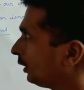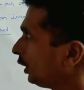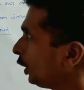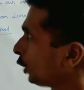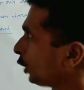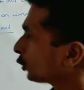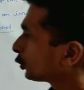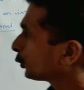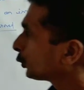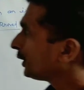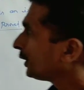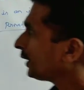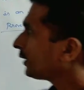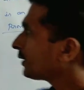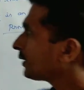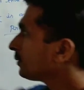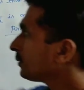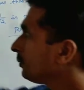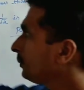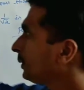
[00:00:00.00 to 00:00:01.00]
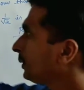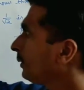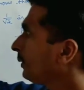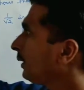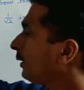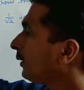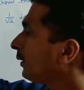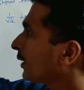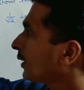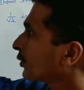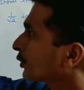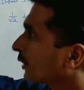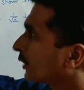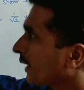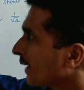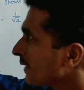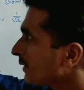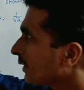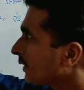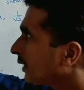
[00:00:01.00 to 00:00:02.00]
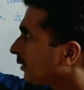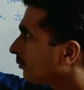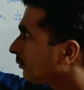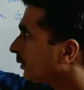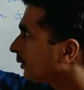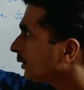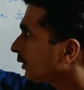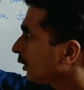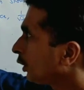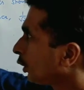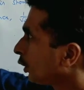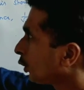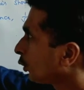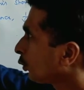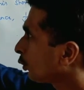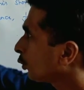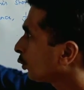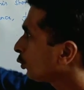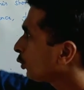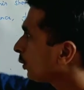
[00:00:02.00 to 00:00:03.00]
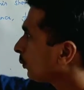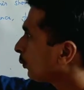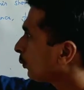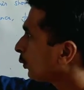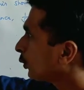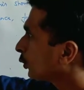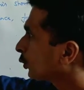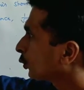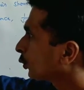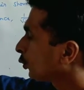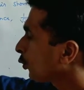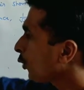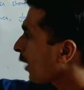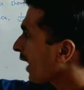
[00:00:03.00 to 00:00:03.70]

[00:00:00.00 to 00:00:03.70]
So here it is, we will rationalize the number root 2 upon 2,